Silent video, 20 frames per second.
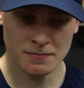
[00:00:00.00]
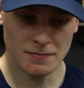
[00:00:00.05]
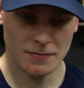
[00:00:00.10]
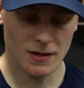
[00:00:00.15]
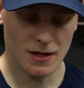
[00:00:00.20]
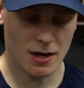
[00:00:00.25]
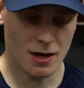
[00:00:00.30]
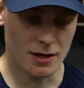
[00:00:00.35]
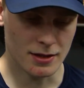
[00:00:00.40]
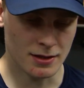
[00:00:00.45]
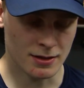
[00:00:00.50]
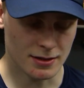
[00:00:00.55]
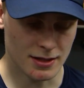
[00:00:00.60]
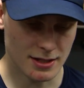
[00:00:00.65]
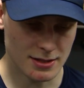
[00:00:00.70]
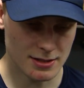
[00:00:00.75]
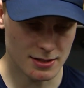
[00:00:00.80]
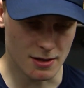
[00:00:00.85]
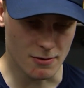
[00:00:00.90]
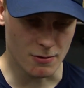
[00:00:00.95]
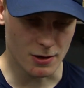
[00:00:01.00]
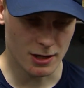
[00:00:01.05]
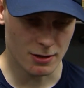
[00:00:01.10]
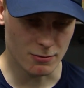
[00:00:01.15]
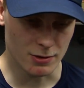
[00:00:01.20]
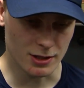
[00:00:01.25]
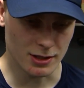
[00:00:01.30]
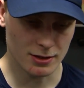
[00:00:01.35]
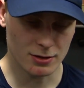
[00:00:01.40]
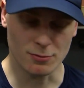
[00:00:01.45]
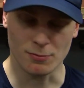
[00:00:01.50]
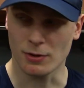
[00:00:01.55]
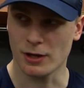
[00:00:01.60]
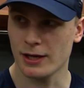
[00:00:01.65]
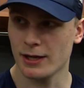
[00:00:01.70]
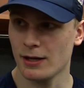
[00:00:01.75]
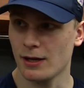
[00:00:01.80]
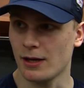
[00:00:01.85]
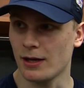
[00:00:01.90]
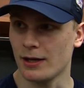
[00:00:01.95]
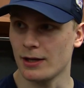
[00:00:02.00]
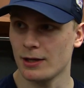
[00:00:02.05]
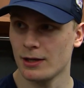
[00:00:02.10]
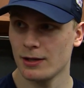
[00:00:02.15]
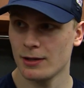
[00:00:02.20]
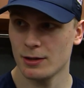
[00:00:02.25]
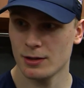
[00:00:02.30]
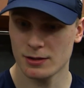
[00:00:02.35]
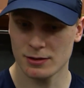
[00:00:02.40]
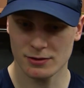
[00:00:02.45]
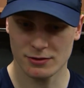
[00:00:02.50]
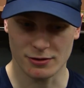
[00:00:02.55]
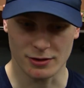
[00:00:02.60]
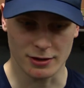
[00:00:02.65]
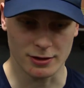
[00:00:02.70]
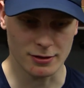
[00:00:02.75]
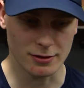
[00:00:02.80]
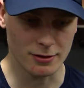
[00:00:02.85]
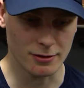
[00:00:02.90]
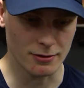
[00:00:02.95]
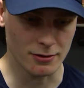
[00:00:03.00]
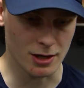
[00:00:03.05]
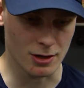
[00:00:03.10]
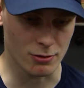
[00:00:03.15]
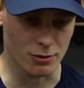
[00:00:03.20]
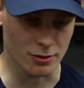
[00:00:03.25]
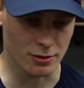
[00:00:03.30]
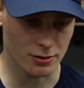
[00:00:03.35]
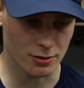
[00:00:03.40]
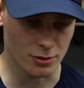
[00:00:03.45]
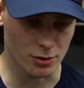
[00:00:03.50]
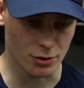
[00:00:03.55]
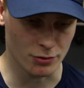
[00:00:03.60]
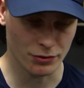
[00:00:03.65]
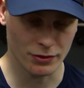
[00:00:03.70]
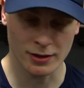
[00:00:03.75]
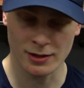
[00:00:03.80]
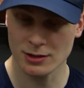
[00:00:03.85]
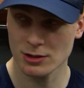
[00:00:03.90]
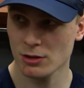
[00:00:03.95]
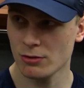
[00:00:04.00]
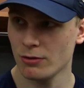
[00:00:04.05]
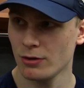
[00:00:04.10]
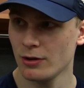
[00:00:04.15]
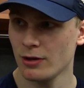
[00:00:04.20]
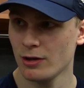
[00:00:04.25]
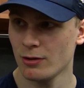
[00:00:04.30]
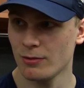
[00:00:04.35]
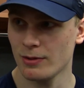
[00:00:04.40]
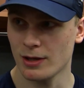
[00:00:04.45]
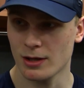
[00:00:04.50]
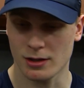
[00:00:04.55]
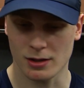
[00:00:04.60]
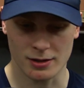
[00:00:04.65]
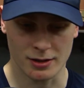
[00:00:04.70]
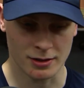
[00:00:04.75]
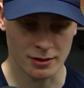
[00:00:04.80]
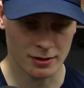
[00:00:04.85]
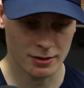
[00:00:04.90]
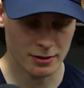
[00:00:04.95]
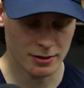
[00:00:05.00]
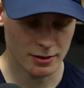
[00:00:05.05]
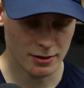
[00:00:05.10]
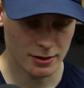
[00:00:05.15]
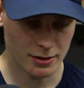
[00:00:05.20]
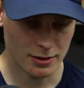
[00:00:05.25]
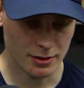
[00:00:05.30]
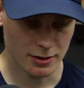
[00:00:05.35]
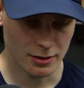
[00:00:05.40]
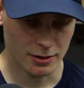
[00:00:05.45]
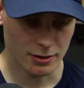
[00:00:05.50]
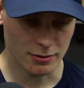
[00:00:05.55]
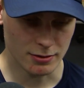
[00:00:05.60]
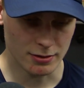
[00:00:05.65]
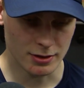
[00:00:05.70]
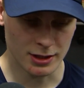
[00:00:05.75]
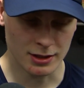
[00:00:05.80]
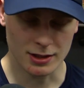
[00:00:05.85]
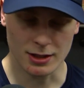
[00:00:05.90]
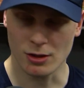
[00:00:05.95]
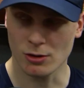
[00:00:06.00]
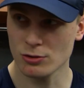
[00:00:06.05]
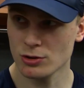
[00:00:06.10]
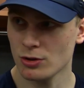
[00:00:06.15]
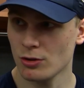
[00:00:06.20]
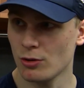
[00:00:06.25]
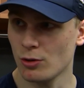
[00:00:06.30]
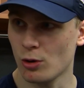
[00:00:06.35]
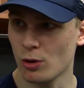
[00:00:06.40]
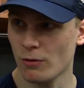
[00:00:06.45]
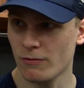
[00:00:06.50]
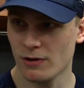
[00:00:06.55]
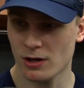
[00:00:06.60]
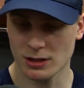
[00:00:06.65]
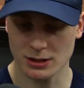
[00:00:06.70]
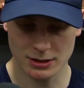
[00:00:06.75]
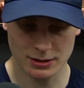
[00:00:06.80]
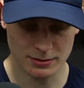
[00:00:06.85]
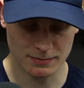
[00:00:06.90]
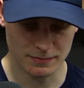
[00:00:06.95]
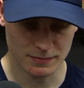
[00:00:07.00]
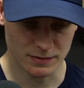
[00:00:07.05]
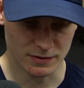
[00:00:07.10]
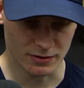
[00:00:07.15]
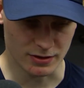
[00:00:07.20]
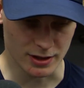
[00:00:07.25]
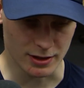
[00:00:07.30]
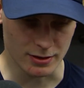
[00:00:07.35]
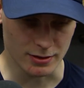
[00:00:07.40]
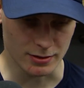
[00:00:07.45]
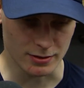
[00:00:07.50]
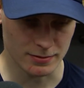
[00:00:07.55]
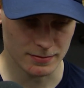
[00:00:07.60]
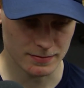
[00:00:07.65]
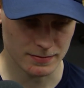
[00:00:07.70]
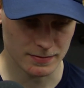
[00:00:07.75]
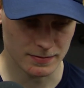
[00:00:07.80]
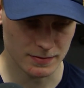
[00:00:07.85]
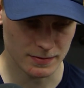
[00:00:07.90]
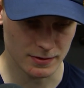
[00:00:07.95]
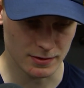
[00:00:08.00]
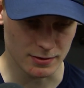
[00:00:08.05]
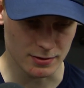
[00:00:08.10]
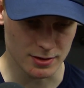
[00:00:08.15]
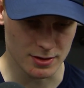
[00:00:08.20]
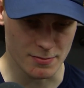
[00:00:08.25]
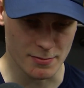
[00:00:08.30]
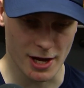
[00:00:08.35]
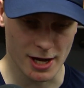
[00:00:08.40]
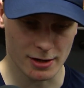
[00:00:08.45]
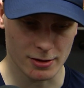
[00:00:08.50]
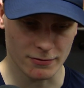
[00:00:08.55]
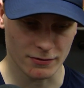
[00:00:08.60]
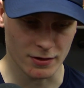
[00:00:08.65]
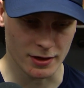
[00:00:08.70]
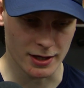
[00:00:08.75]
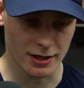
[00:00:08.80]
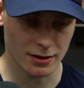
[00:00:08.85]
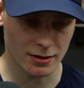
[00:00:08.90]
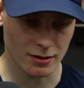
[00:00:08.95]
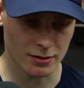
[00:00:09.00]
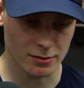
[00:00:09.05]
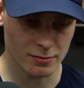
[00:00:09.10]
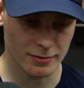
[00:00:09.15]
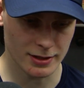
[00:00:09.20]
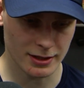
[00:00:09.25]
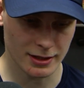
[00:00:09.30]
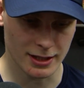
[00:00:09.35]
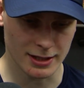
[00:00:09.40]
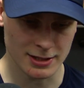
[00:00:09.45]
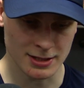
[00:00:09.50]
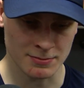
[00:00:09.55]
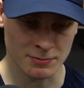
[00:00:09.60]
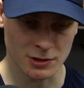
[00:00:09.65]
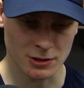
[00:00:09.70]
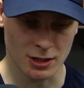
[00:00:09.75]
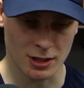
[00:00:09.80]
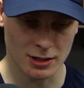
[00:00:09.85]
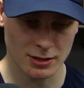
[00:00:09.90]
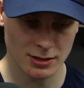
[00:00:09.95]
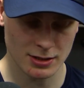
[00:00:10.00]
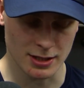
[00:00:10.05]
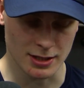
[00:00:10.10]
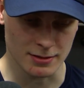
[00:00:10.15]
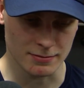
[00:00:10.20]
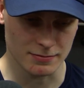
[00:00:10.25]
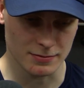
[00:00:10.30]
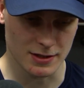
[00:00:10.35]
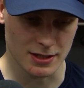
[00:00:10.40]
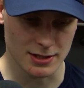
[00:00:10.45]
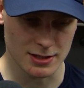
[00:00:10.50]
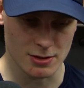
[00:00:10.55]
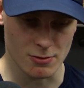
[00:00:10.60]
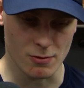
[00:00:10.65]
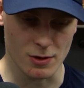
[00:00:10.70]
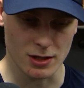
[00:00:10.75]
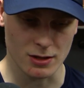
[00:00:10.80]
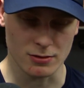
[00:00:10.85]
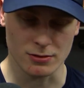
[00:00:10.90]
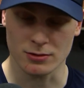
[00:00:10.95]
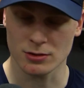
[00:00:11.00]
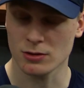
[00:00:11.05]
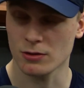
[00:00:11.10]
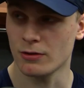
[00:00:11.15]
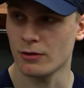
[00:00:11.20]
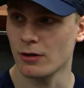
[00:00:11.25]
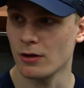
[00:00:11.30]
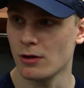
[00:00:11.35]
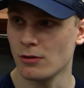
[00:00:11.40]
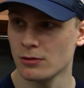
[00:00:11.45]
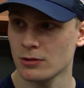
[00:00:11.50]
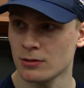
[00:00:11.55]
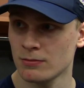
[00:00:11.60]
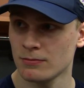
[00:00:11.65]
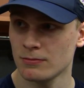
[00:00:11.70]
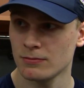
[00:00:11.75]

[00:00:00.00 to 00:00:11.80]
Yeah, I think that's the way we need to play, like try to do our own things over there. We are good in the O zone, all of us. Try to use the back of the net a little bit, get some shots, and that's the way you score goals.